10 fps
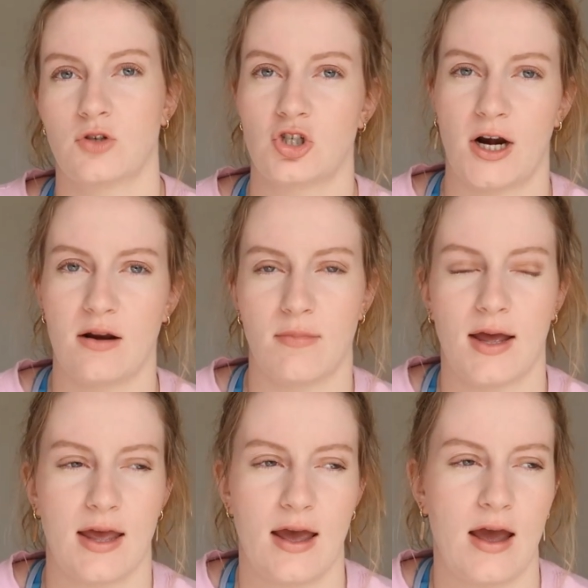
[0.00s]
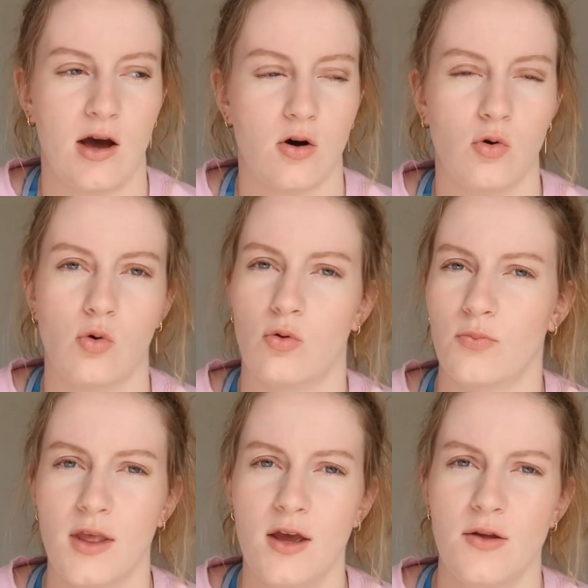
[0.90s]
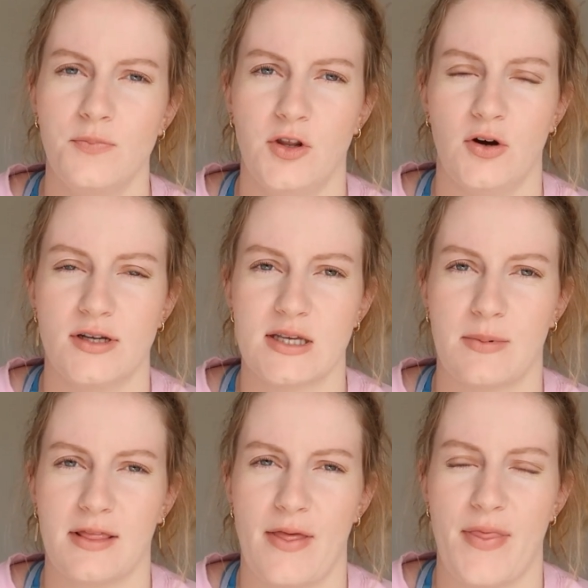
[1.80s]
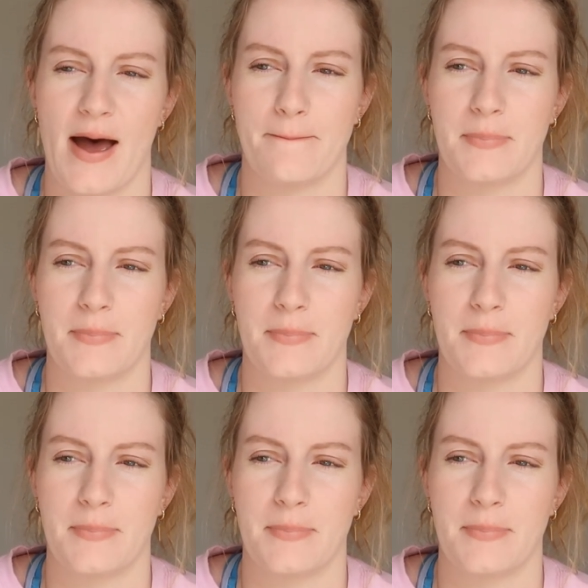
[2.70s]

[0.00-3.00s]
straightening my hair or, you know, something like that.